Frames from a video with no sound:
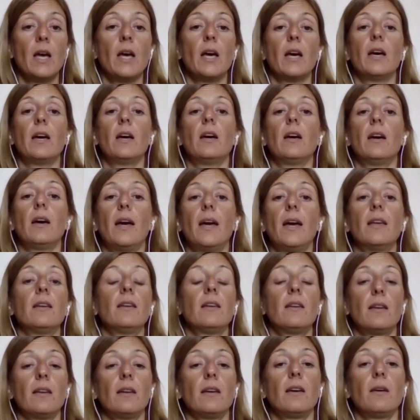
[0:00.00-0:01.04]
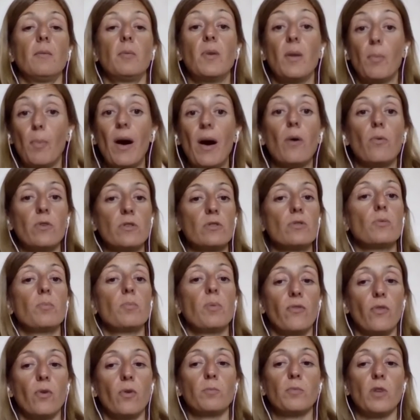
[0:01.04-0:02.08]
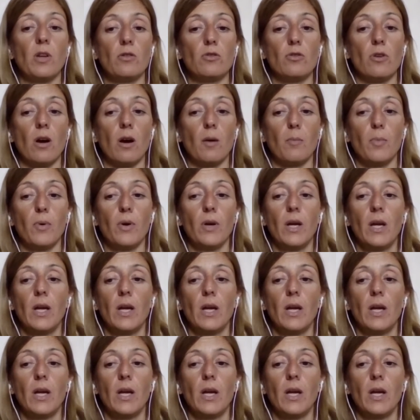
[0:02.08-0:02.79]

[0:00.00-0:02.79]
and the powers to perform their job.